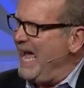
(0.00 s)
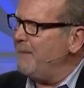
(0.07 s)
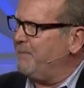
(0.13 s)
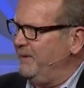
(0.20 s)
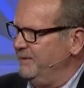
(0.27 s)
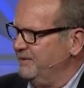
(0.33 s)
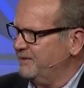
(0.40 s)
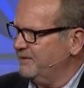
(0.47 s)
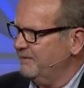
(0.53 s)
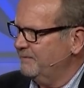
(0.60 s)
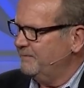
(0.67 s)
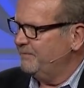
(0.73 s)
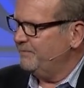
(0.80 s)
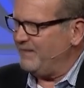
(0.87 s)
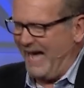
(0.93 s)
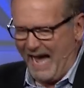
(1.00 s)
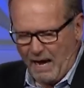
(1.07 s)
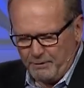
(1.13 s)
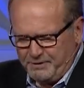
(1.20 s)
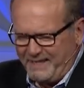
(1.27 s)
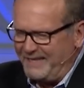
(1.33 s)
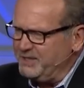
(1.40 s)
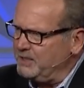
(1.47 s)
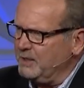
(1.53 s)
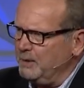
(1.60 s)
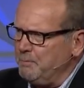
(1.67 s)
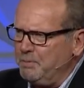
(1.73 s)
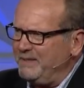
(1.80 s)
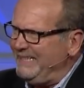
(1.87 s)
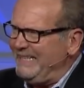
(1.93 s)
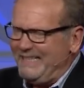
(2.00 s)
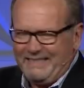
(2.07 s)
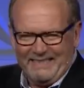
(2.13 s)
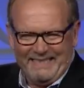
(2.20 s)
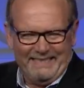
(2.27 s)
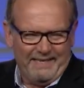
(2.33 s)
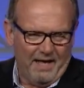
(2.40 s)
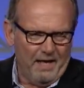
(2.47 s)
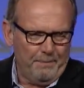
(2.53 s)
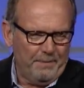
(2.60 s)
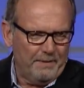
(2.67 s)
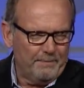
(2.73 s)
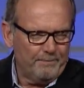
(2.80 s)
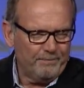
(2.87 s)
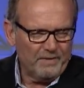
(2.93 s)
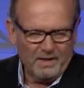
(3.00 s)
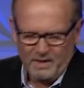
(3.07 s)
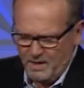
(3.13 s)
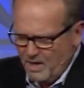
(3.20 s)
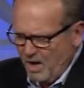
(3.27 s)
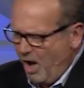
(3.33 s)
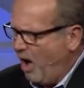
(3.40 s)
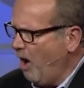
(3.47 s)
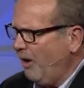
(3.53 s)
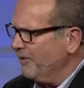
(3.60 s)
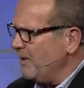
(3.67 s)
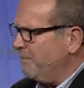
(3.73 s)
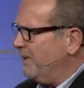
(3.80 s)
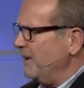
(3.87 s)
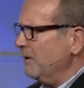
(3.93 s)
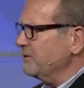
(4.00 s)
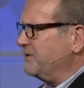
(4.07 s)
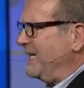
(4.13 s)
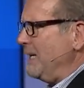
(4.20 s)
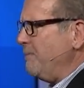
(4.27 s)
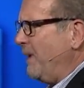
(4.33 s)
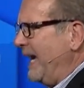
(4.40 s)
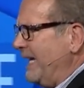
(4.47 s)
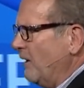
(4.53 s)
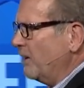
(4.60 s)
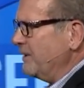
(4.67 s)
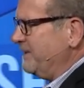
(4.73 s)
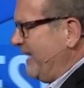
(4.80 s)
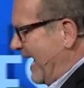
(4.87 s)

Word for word: happens? The house gets completely cleaned up, all the bills get paid on